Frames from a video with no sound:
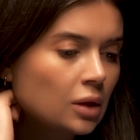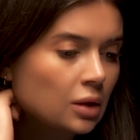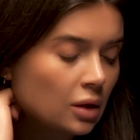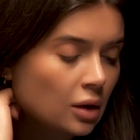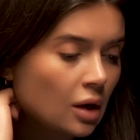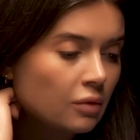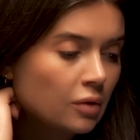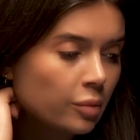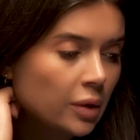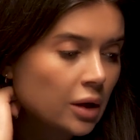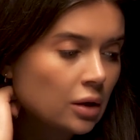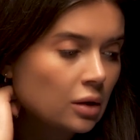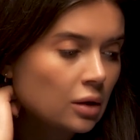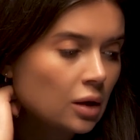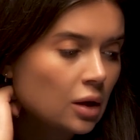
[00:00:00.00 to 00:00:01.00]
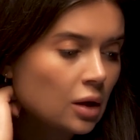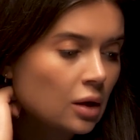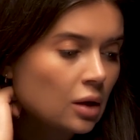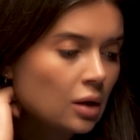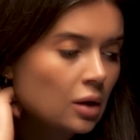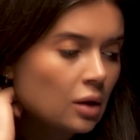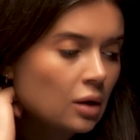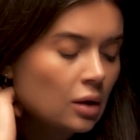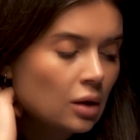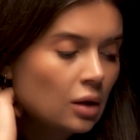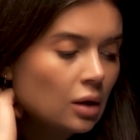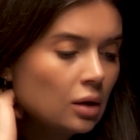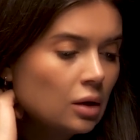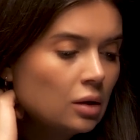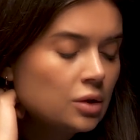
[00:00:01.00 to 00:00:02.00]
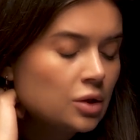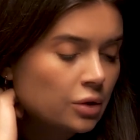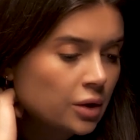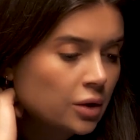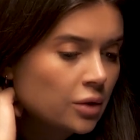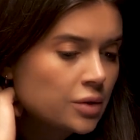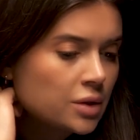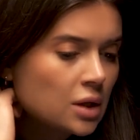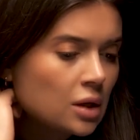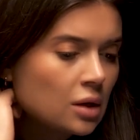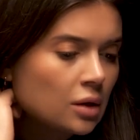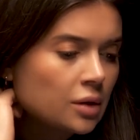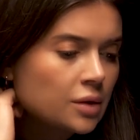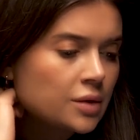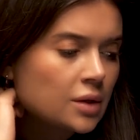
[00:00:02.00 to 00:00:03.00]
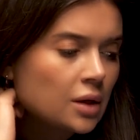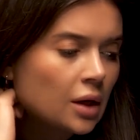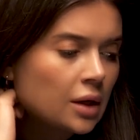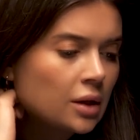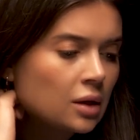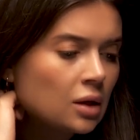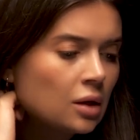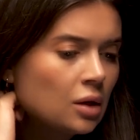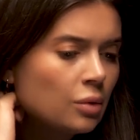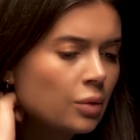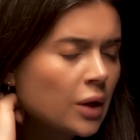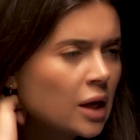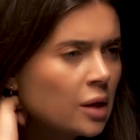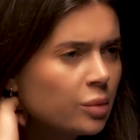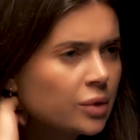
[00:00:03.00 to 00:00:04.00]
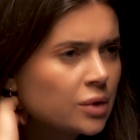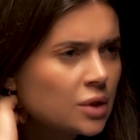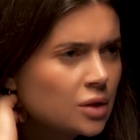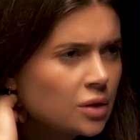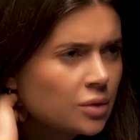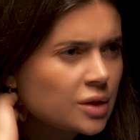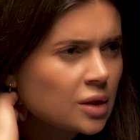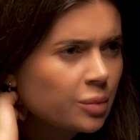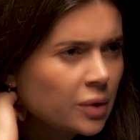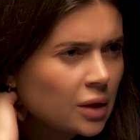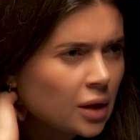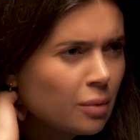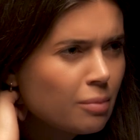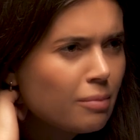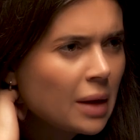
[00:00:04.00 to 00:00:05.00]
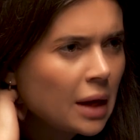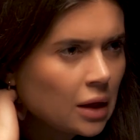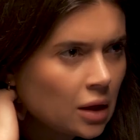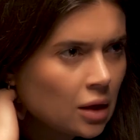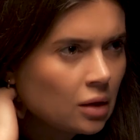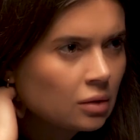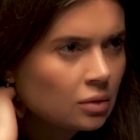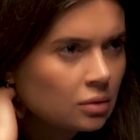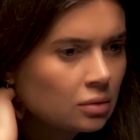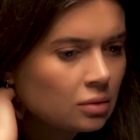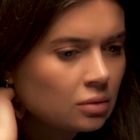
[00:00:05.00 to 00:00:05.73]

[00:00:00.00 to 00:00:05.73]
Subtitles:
the government during those years, I think you were able to do something that many